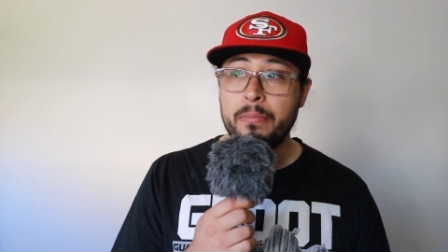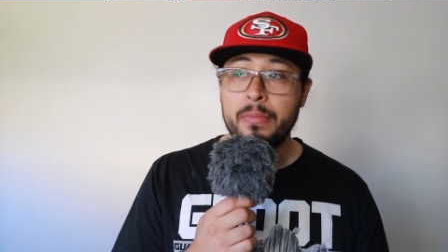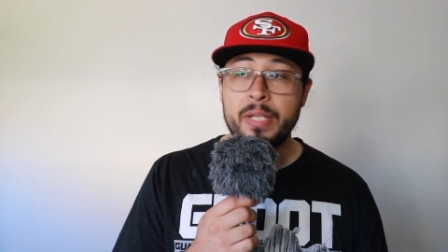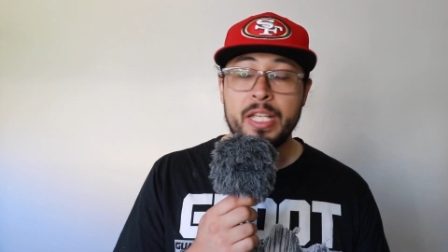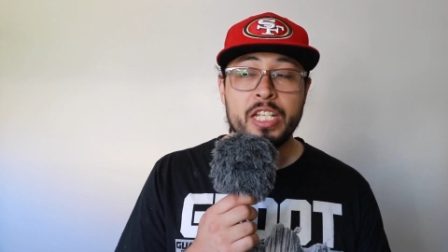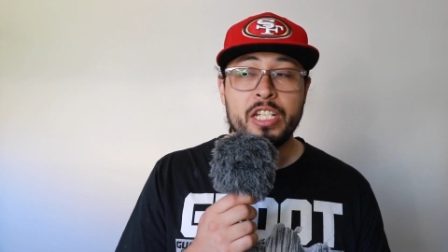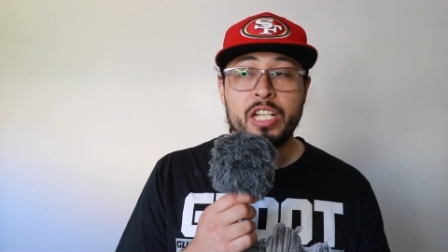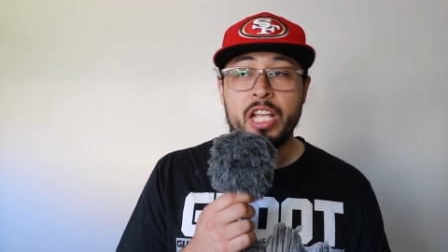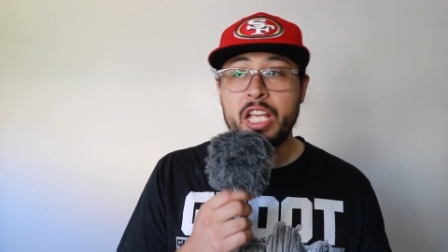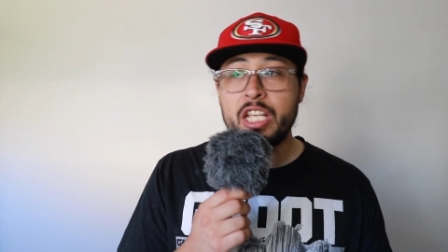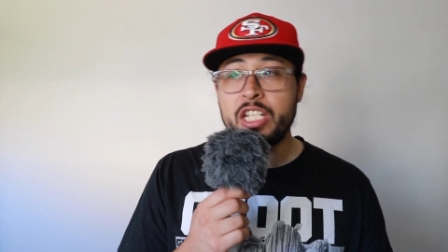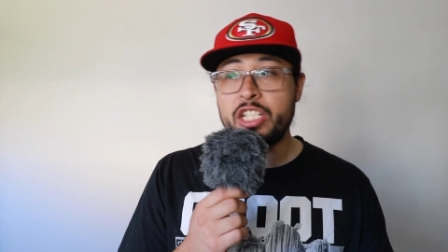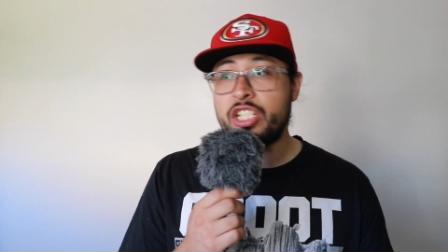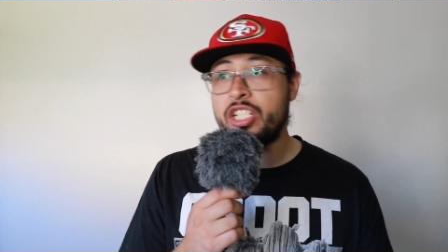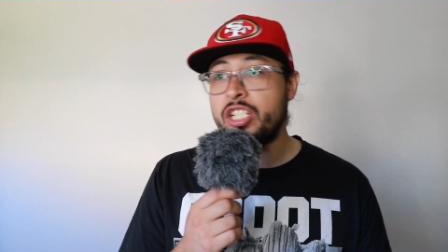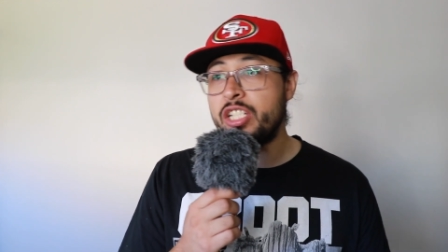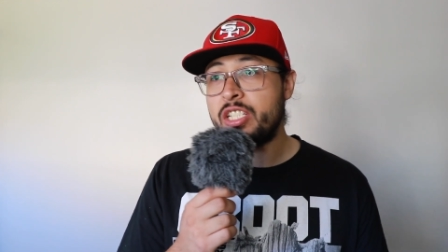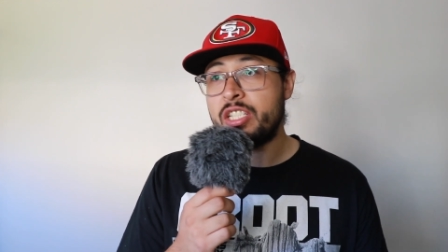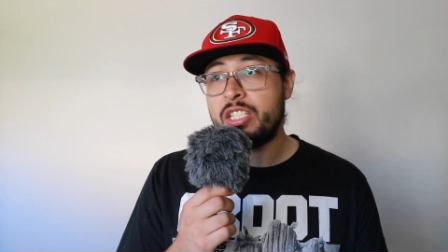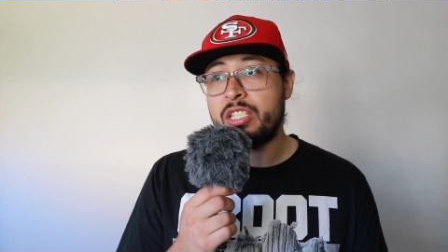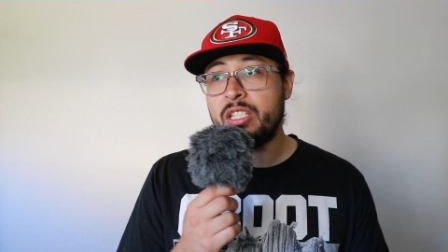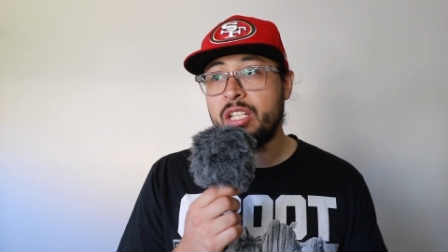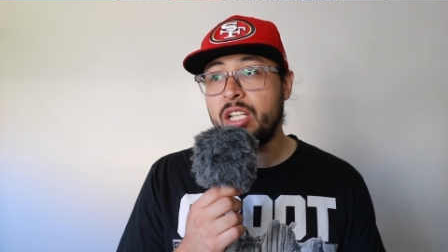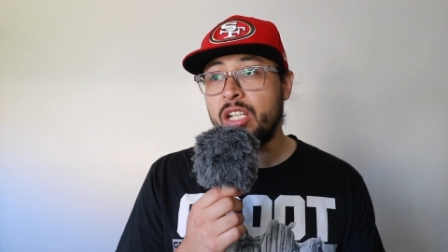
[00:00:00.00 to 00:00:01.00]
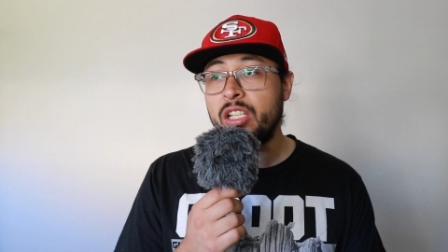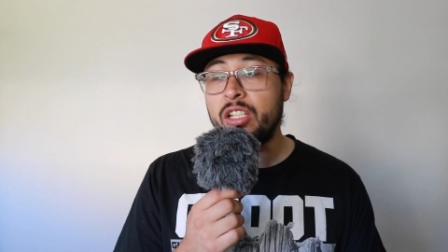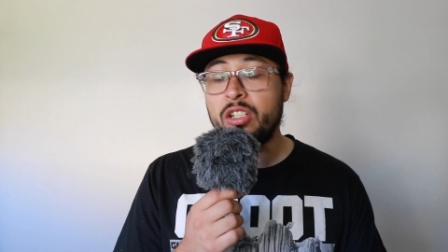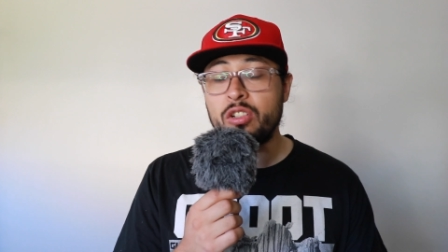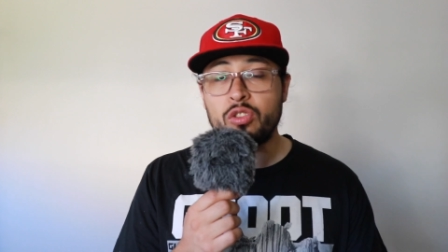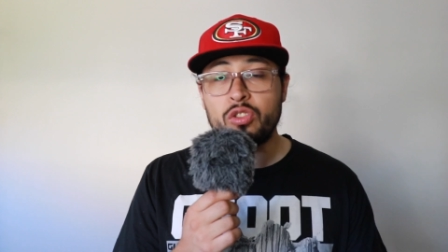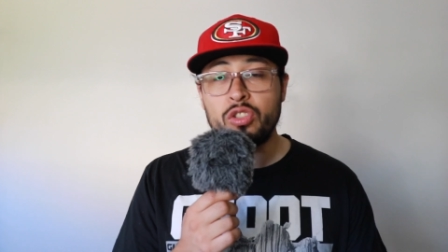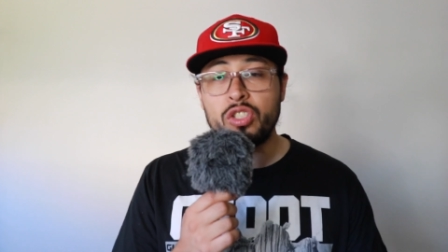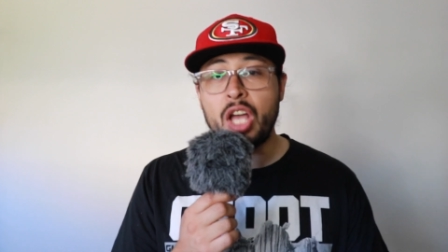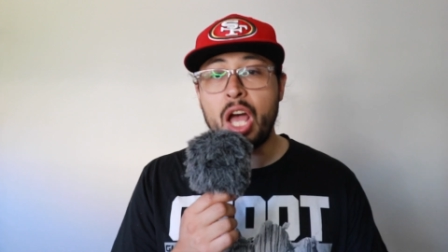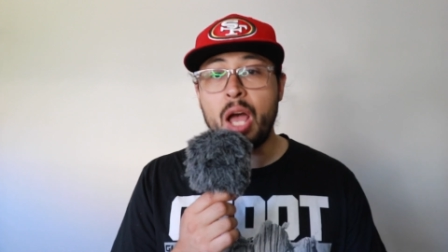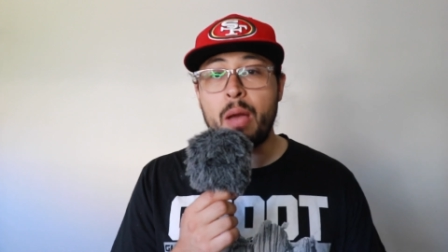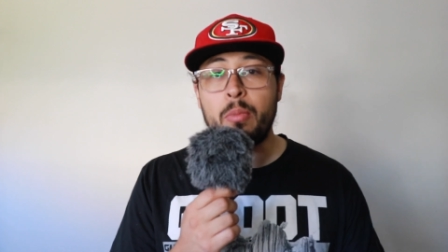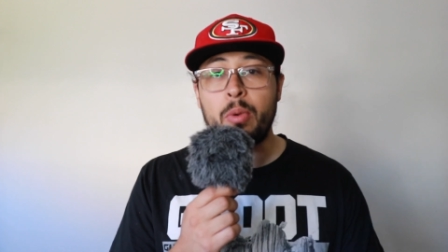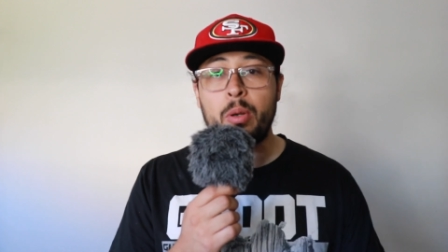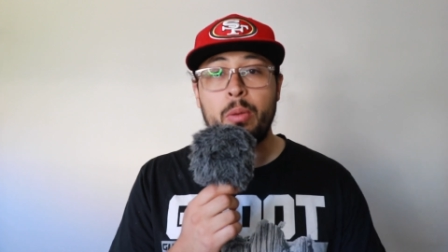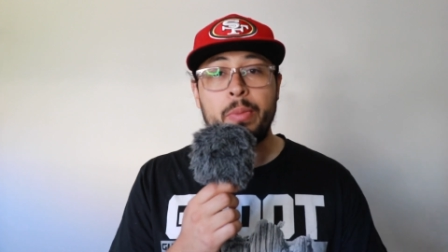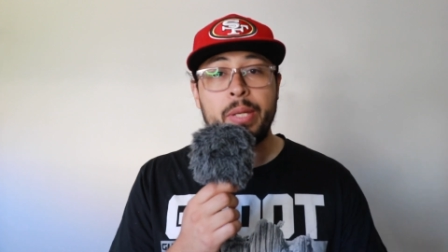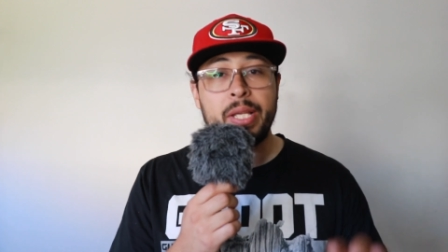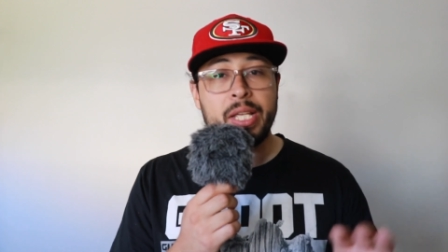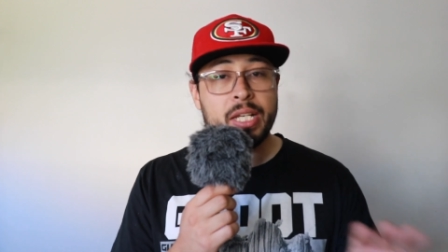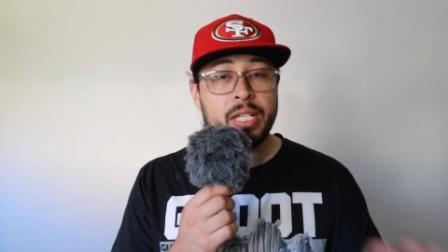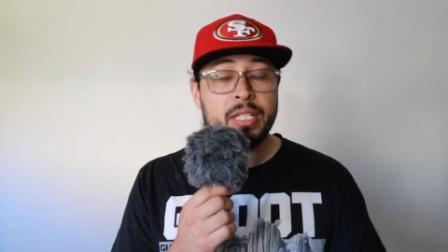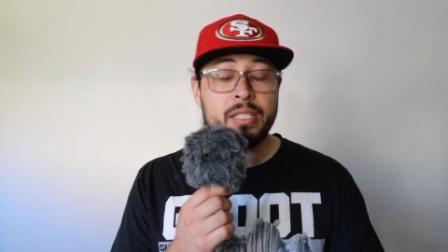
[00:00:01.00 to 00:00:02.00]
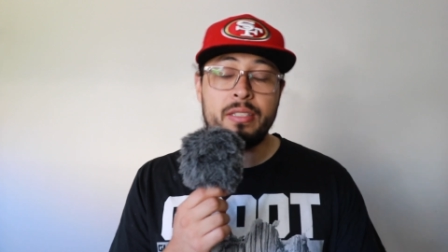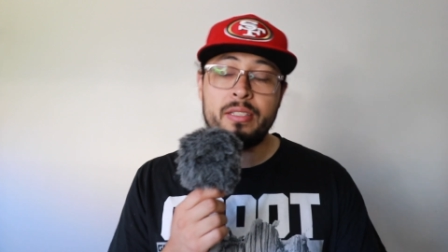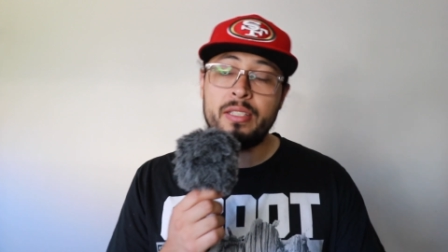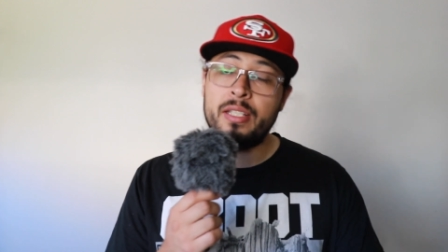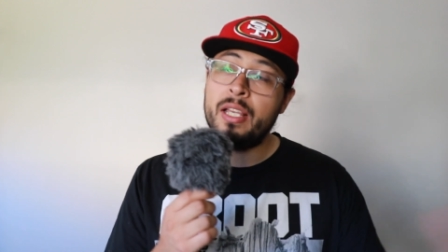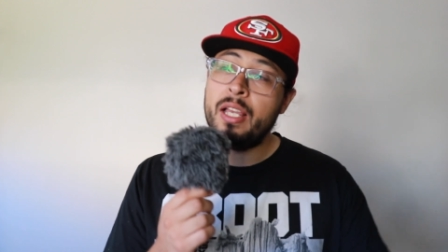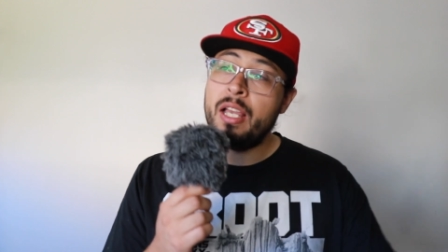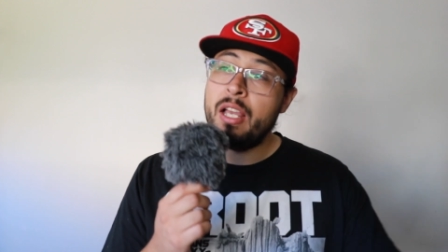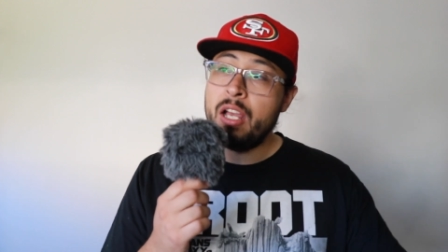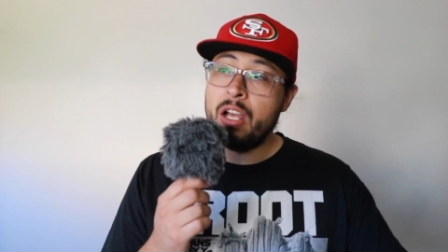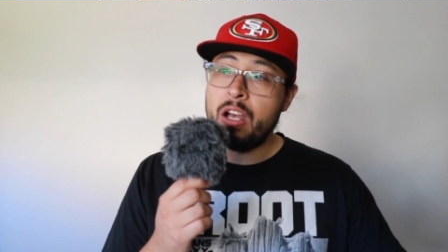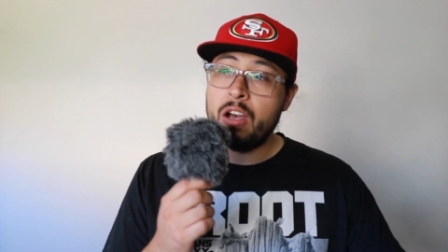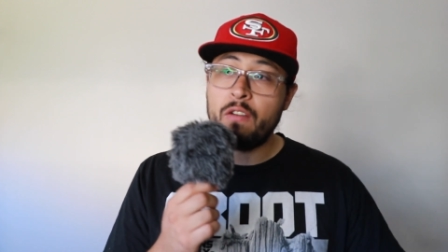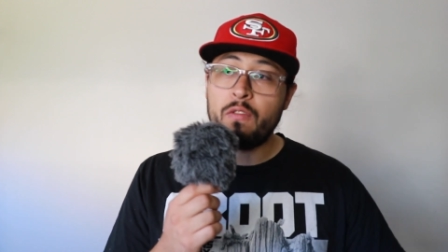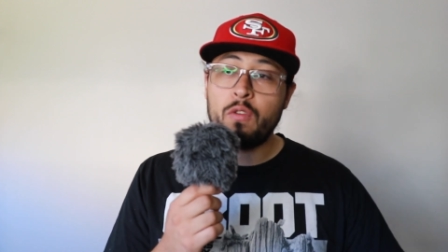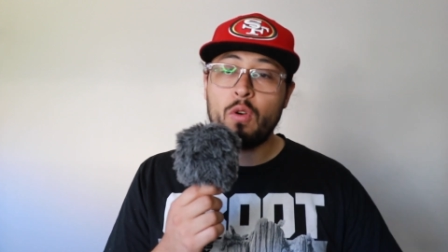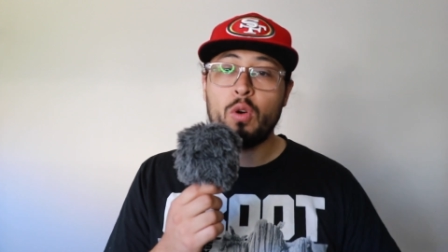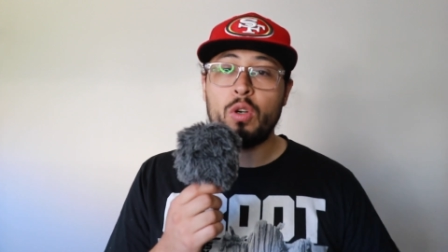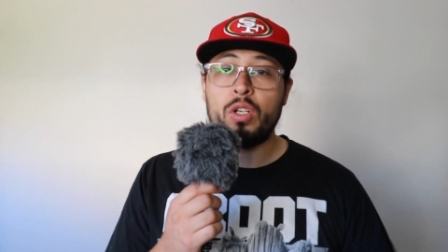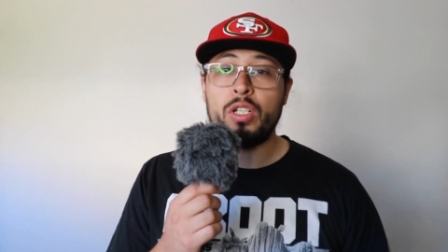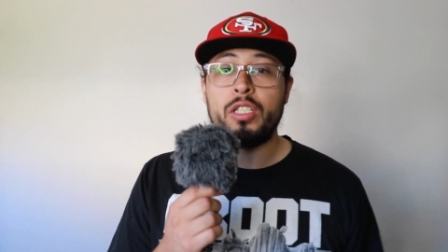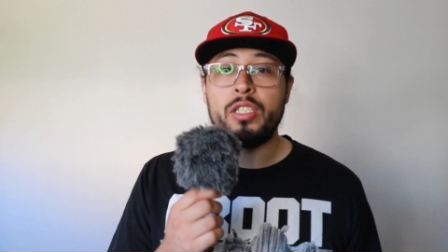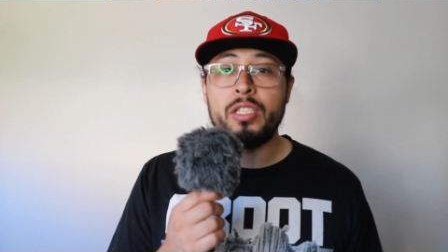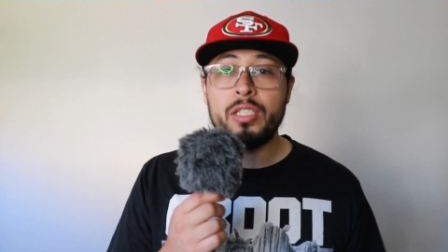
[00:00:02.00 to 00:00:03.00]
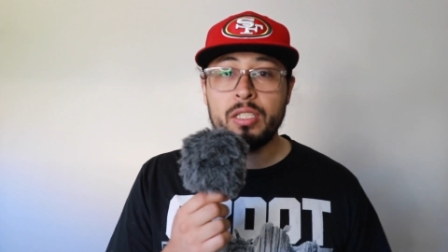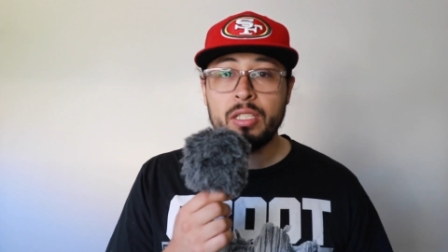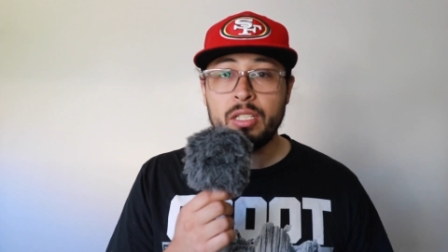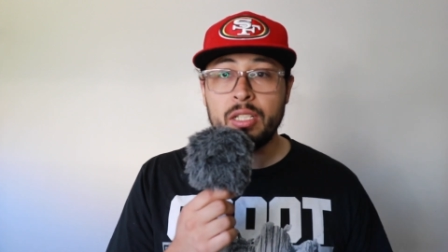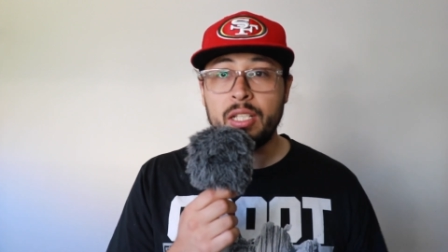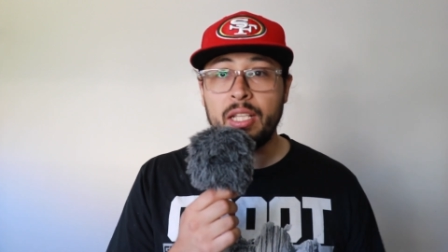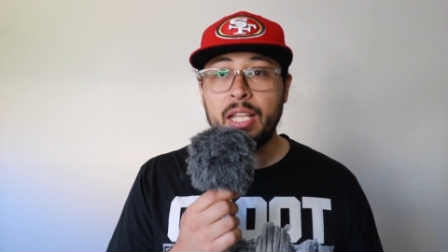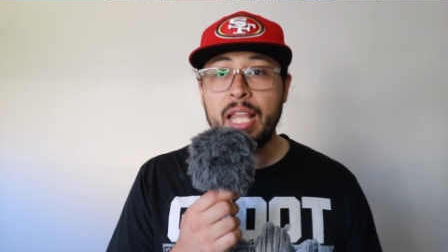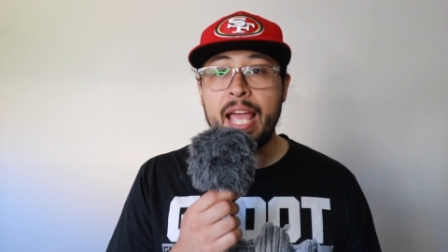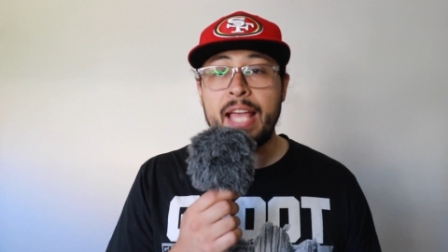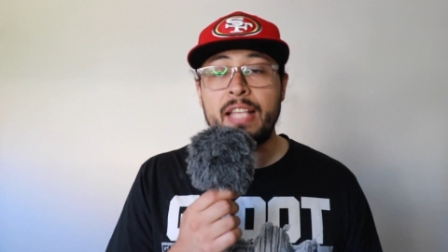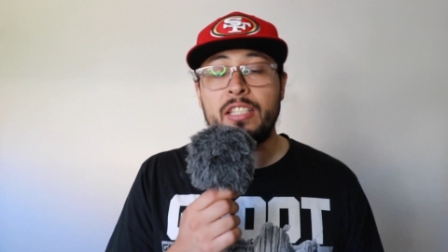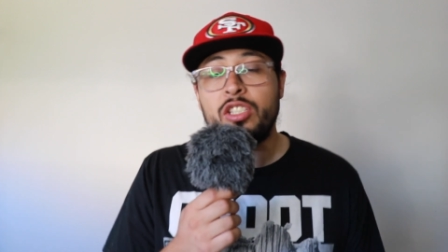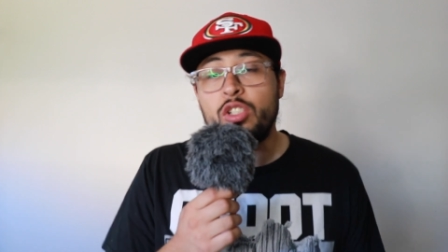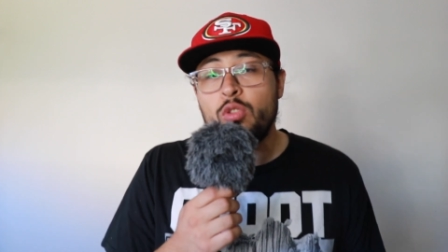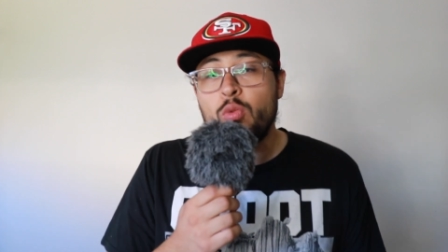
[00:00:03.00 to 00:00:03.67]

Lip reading: It's just a little somber because, of course, Lance.